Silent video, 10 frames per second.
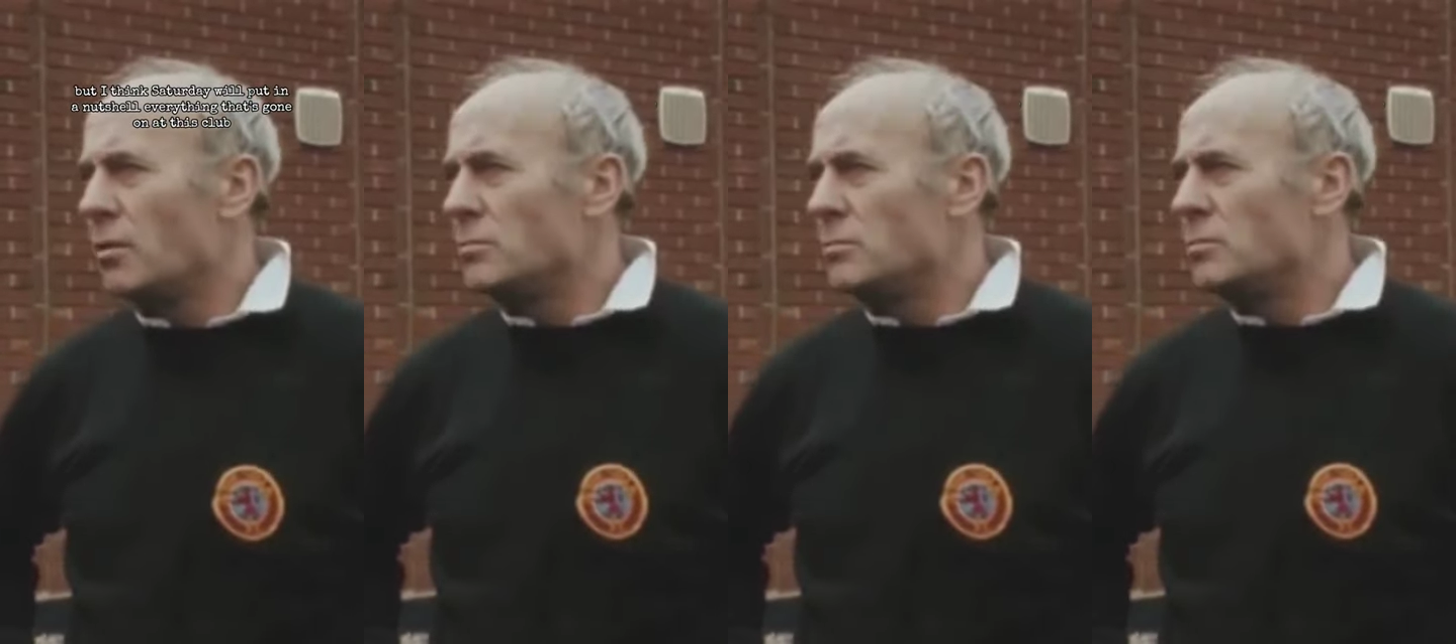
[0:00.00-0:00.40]

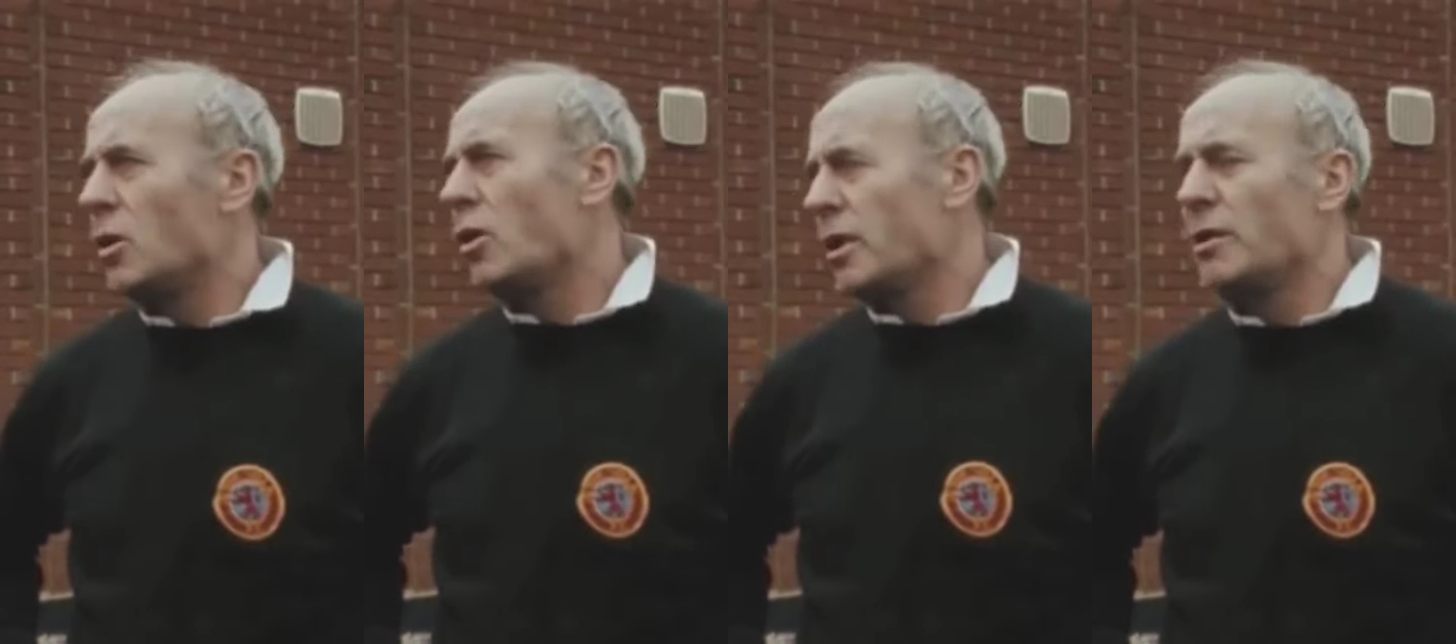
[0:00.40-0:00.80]

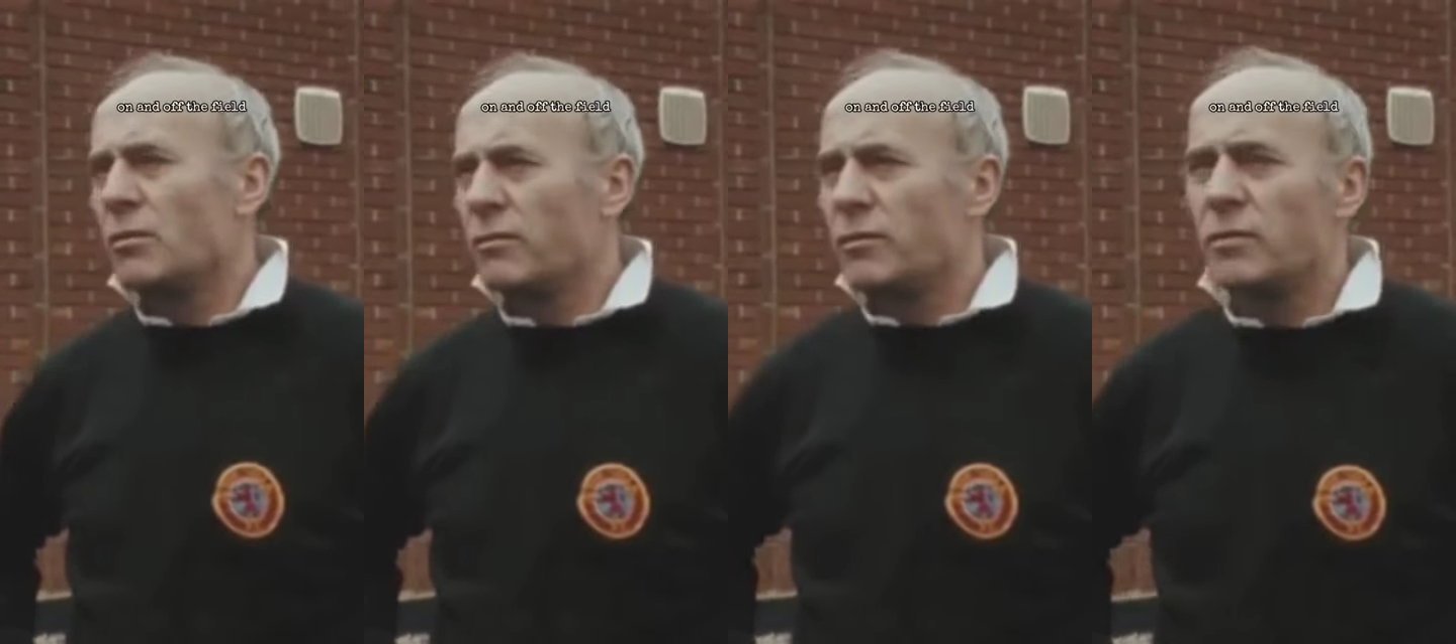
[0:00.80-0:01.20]
um,
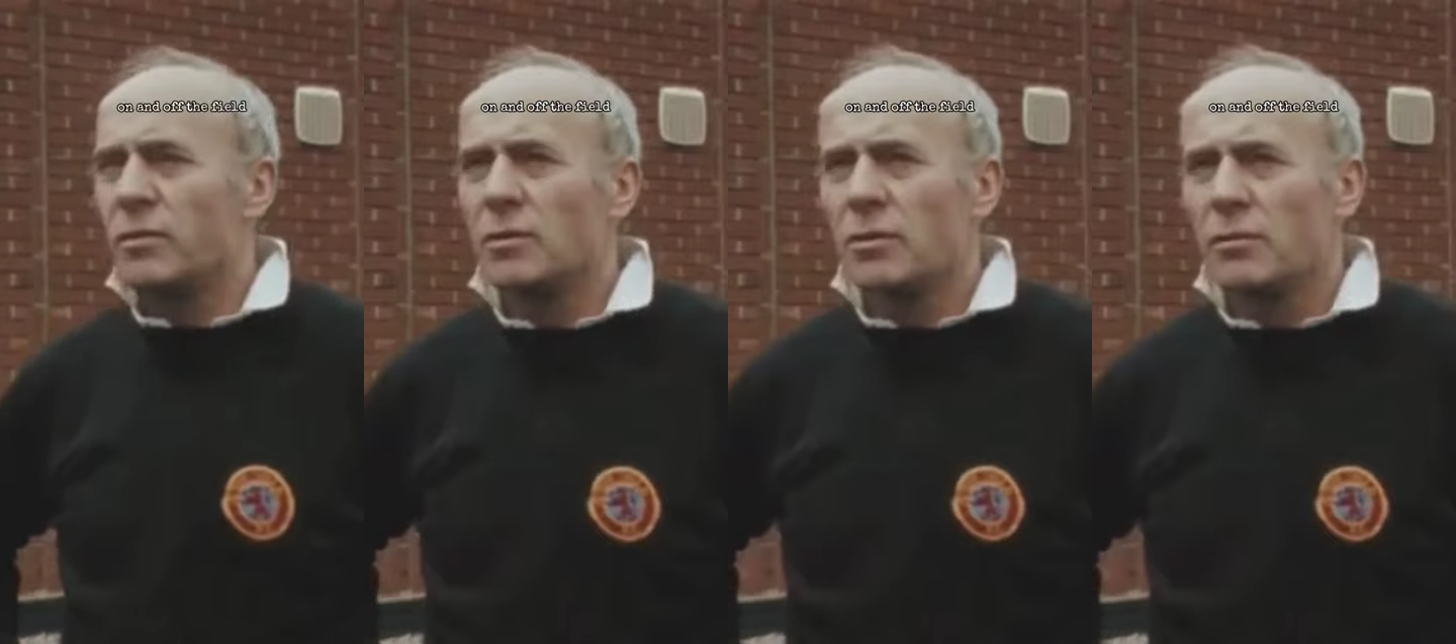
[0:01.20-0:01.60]
on and
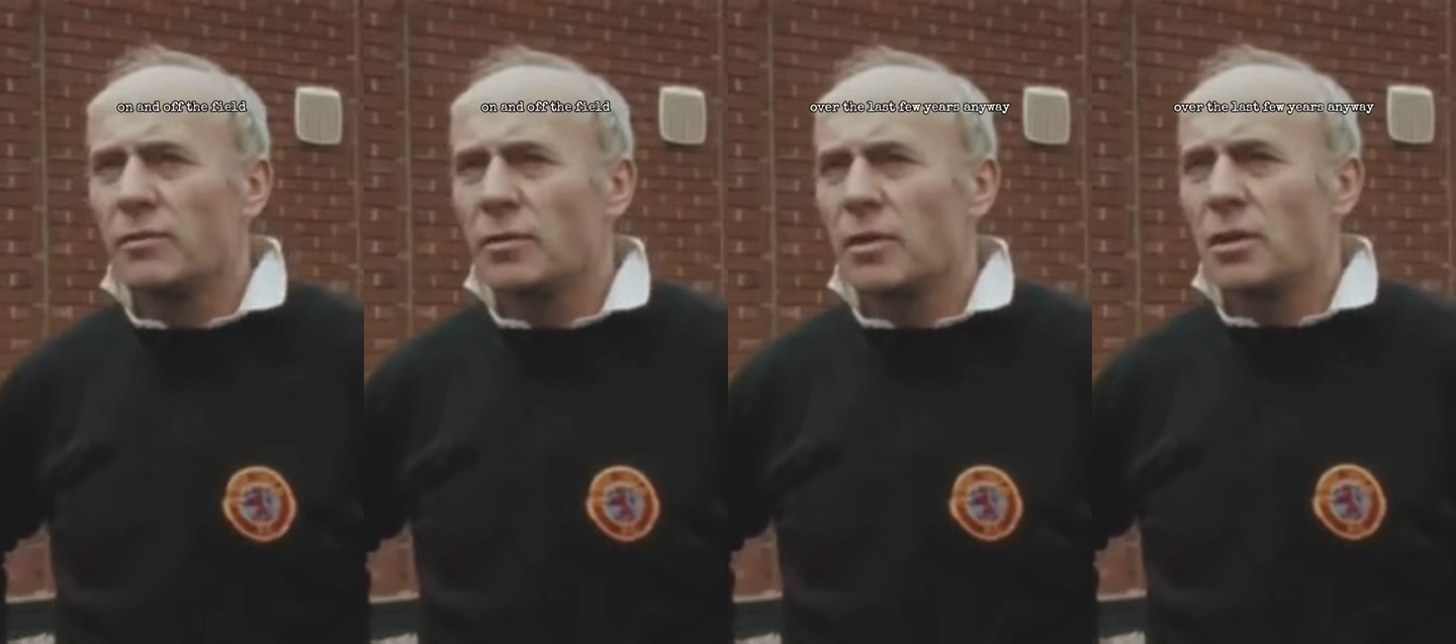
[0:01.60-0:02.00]
off the
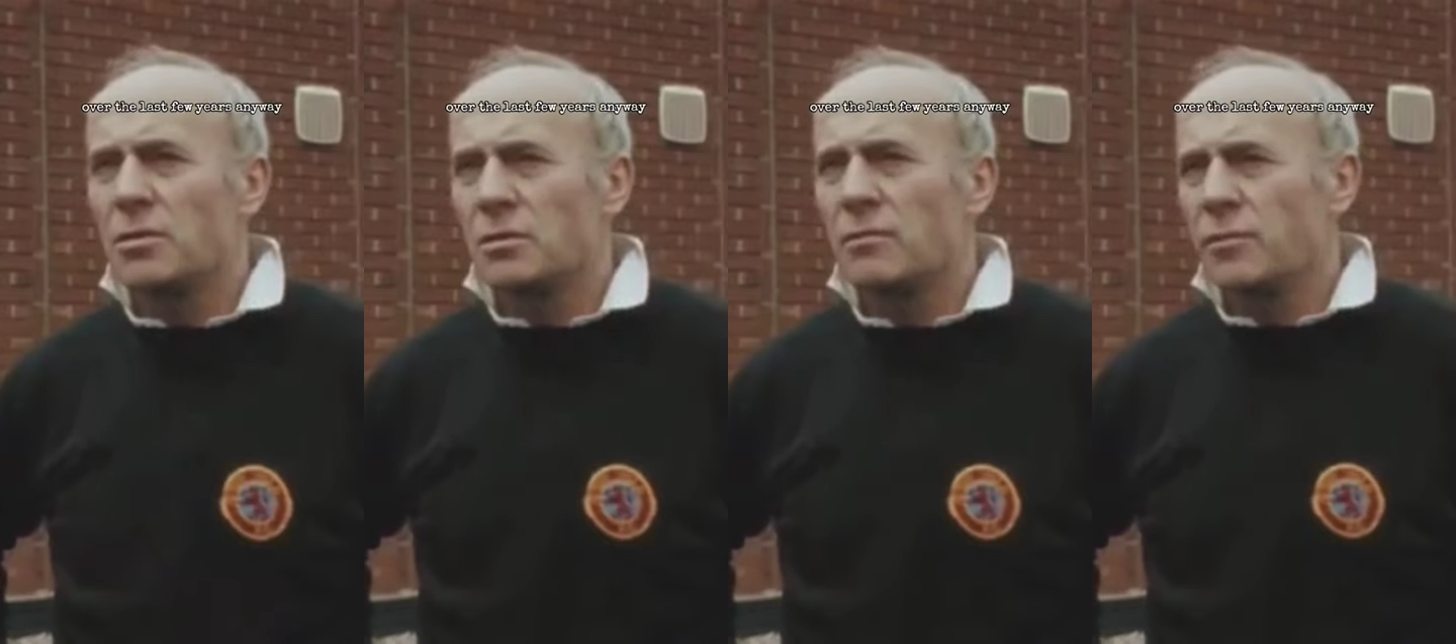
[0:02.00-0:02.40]
field over
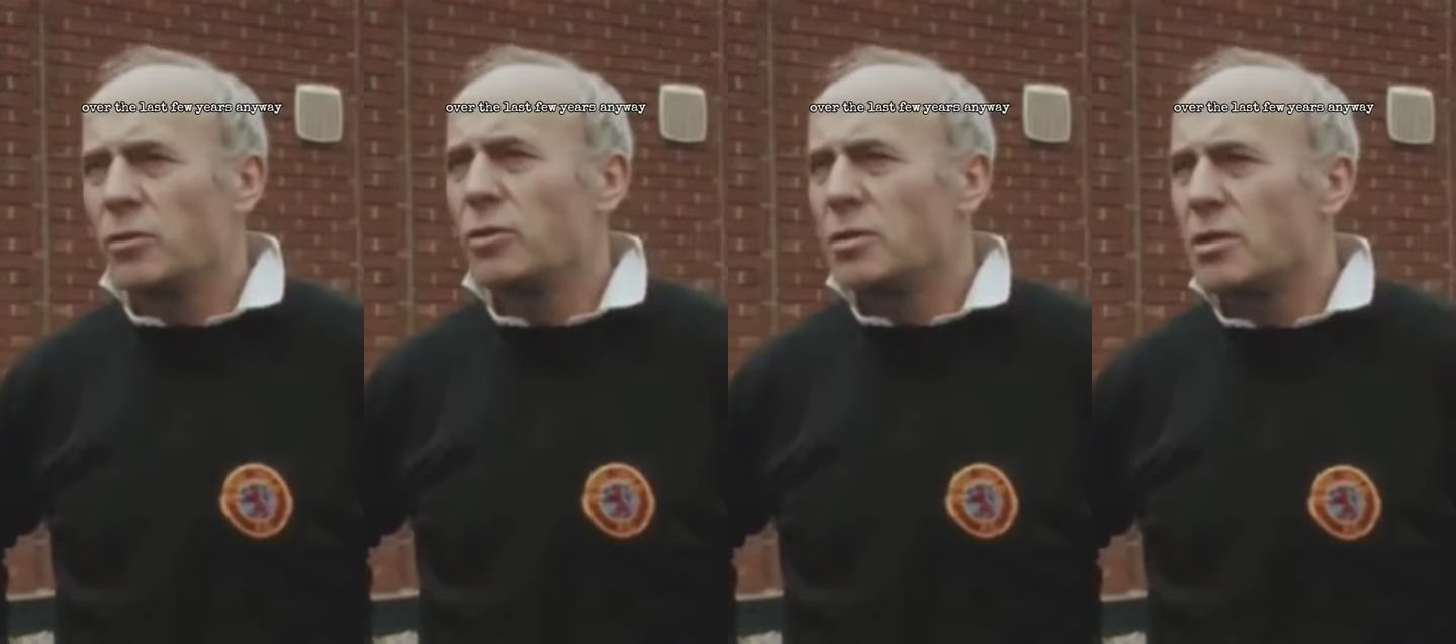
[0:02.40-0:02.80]
the last
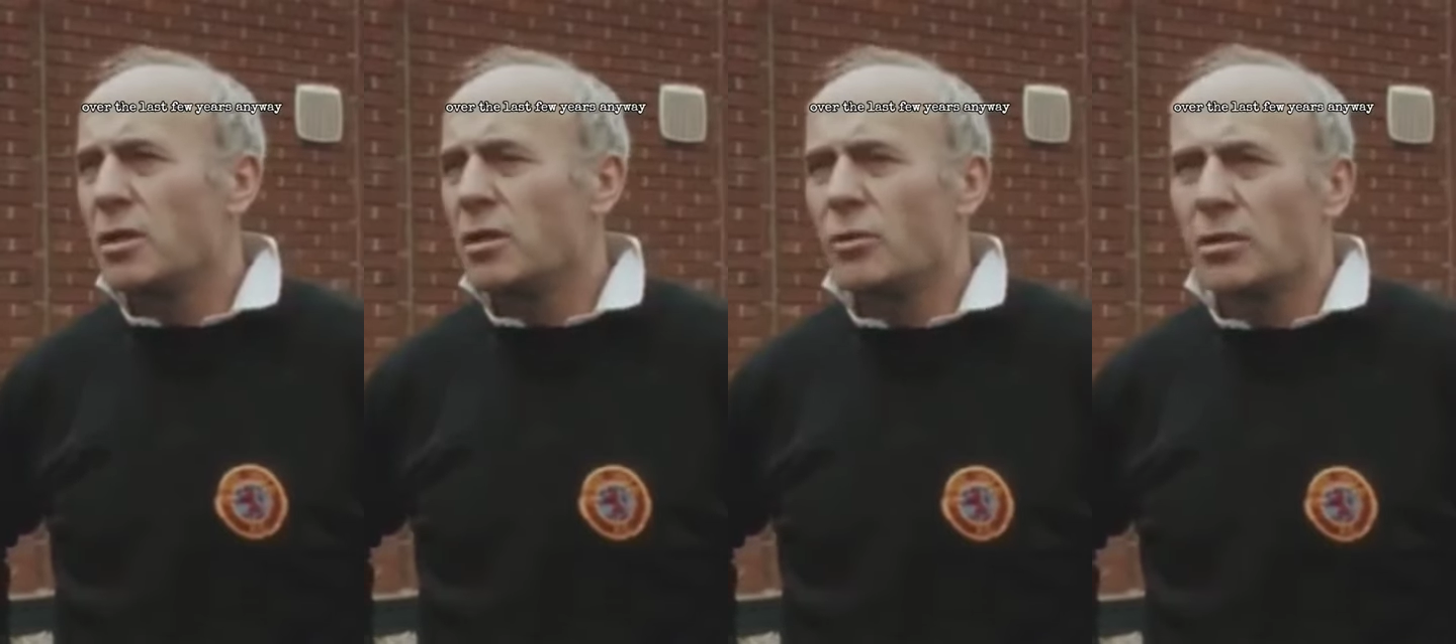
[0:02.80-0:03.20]
few
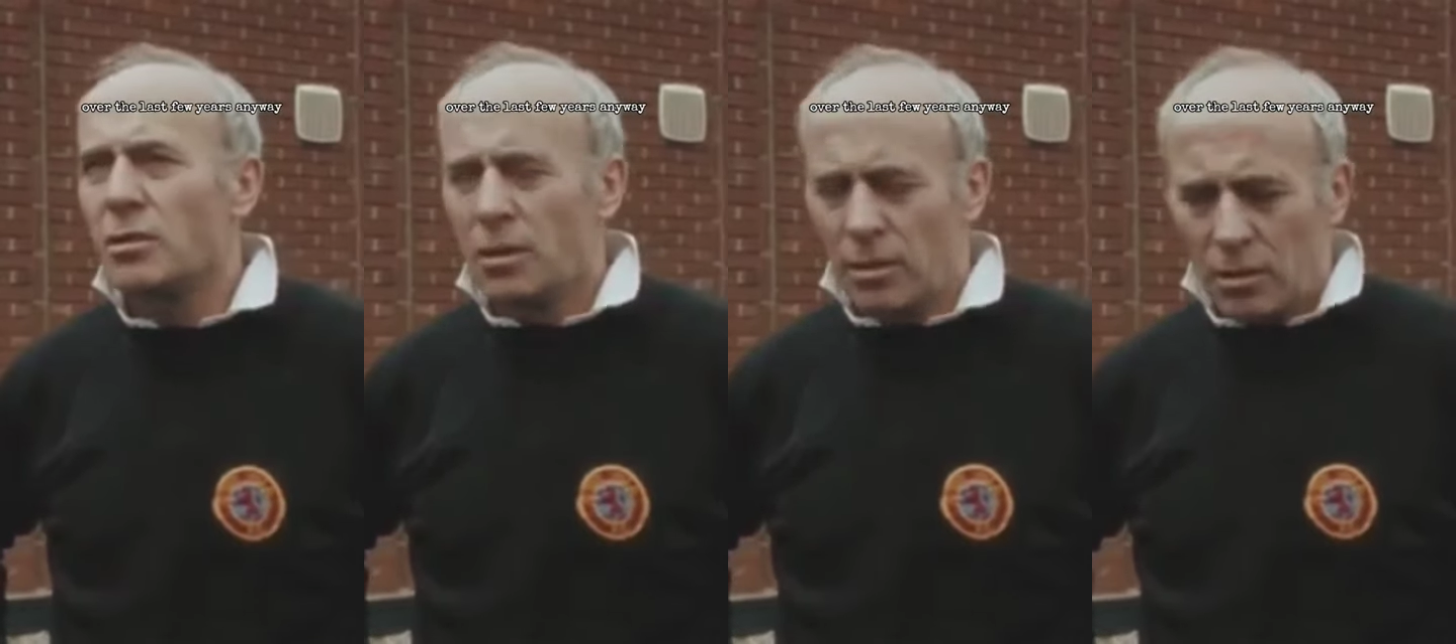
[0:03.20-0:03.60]
years
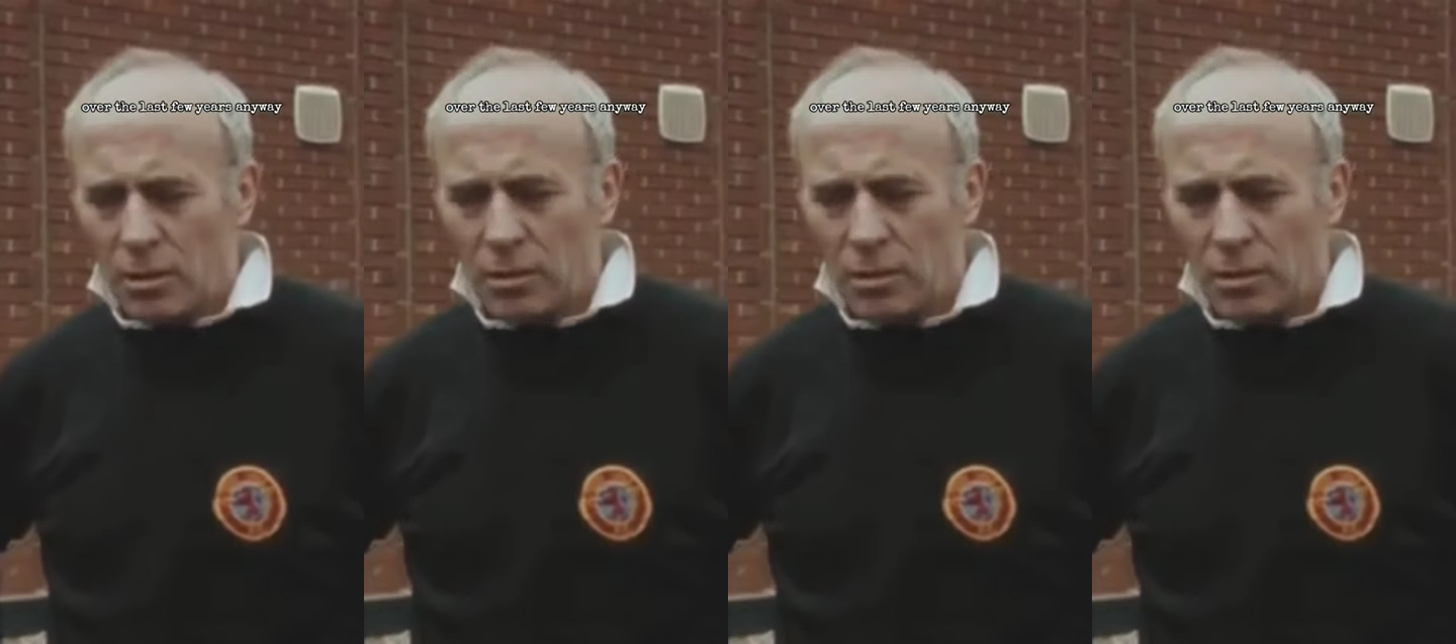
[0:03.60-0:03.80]
anyway,